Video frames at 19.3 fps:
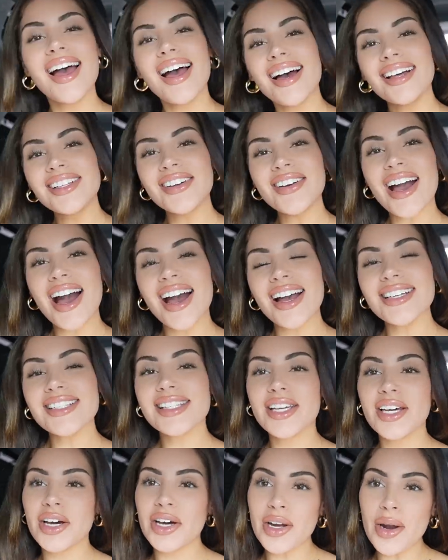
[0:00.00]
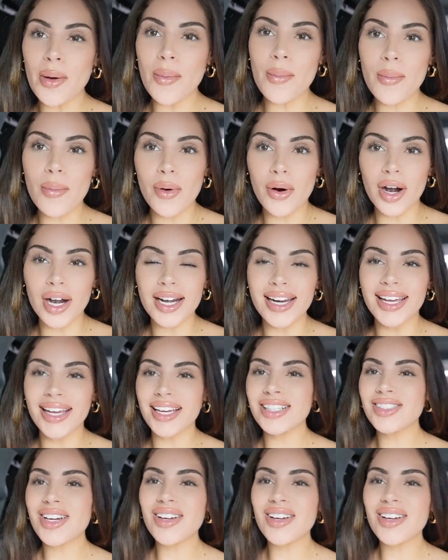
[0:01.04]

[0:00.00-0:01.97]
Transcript: Hello, guys. Good morning.